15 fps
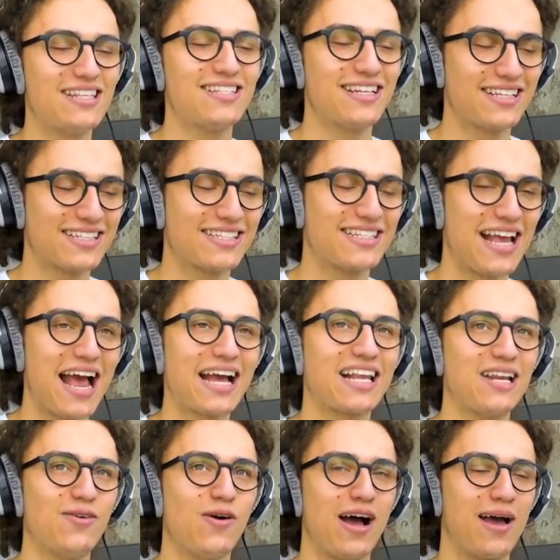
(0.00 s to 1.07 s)
That's
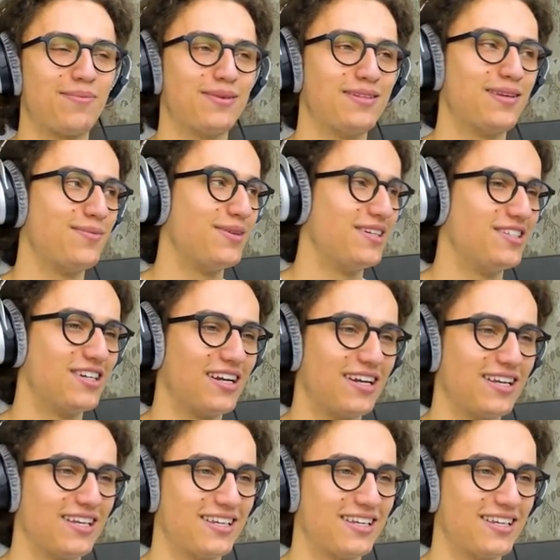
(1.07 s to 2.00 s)
exactly what happened to me, Jilly.